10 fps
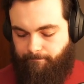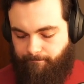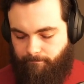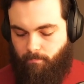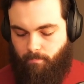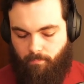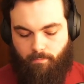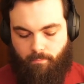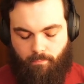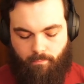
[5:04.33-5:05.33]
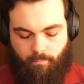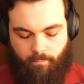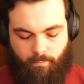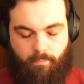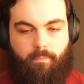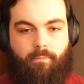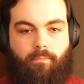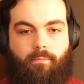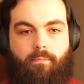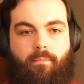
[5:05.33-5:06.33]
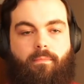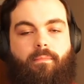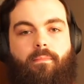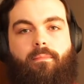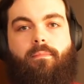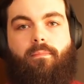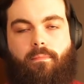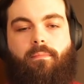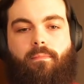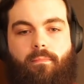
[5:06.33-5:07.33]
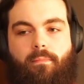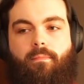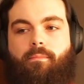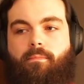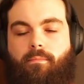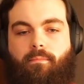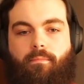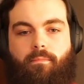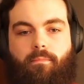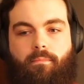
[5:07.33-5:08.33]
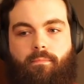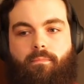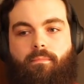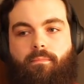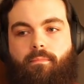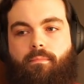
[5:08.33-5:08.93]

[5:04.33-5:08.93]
[no speech]